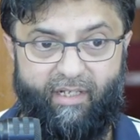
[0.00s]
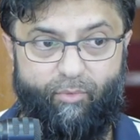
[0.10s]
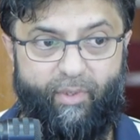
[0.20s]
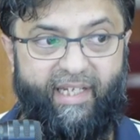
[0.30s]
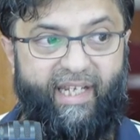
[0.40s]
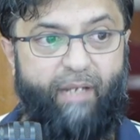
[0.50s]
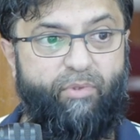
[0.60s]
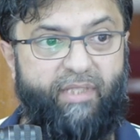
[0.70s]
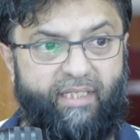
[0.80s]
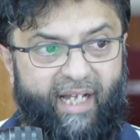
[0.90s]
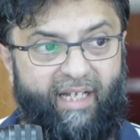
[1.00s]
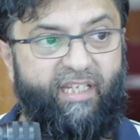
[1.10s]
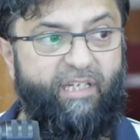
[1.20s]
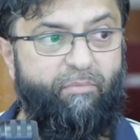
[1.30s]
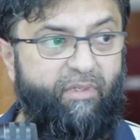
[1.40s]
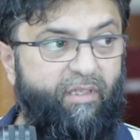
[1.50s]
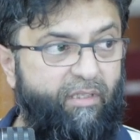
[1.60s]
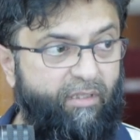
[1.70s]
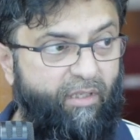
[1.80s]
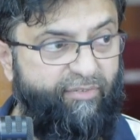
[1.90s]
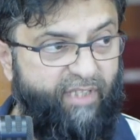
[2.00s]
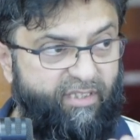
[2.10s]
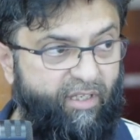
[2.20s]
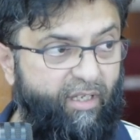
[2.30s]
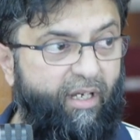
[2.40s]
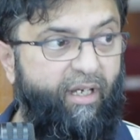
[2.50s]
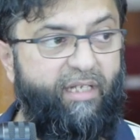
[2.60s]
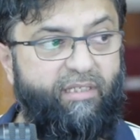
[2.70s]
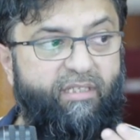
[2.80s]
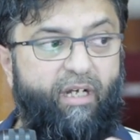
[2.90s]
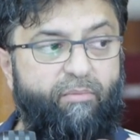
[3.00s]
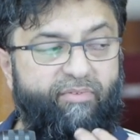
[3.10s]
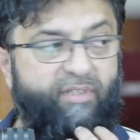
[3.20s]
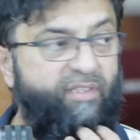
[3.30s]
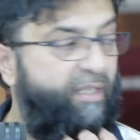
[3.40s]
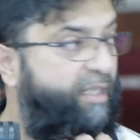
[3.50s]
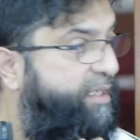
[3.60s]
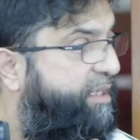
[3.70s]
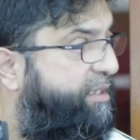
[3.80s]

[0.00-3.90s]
When it came to the ta'leem of the salah and the times of the salah.